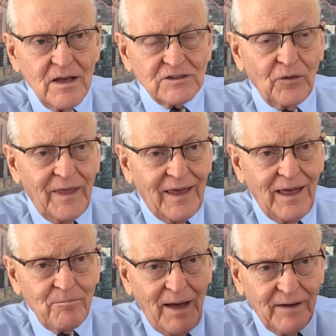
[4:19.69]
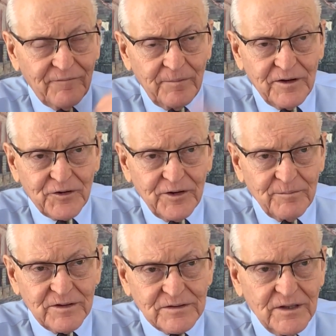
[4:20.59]
So they came back from the
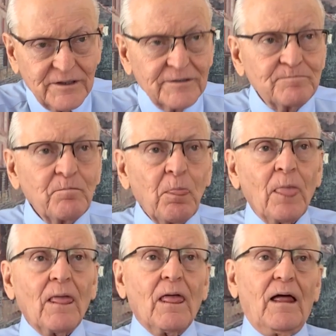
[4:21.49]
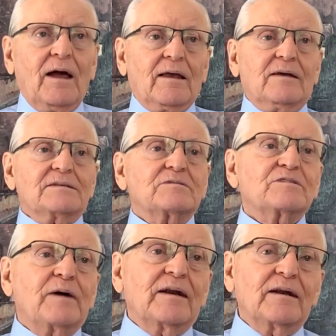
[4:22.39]
treatment center, I guess it was
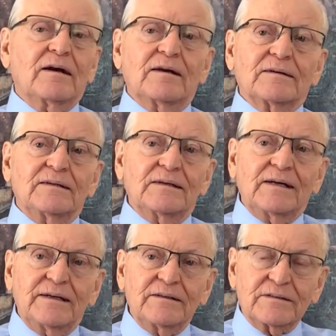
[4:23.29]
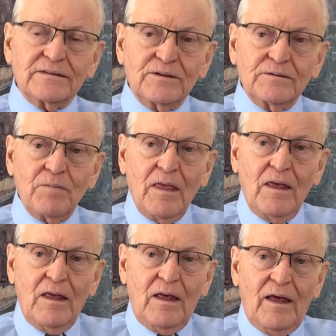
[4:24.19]
about 8 o'clock that night or so,
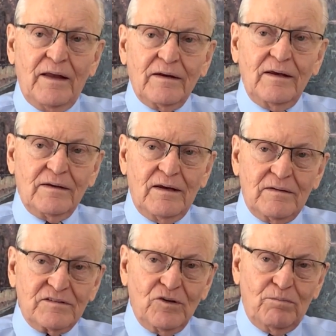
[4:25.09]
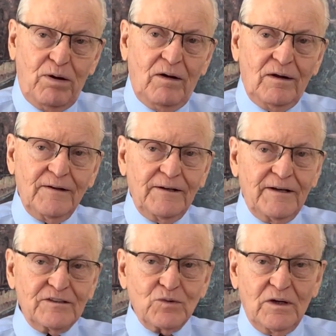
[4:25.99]
and so Paul
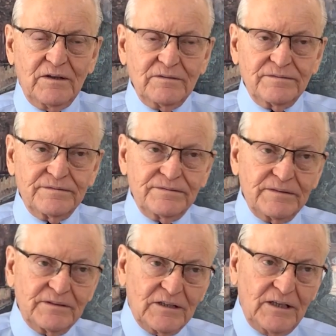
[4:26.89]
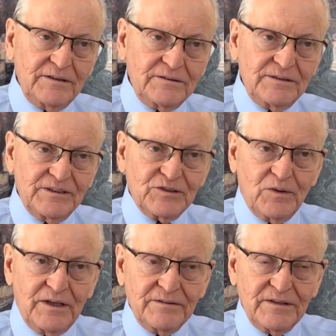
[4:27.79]
and his wife and Cleo and his
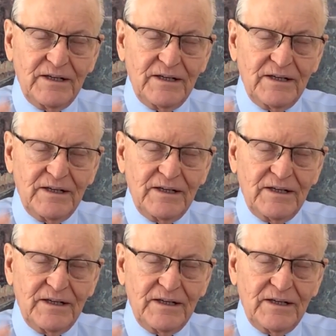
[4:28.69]
wife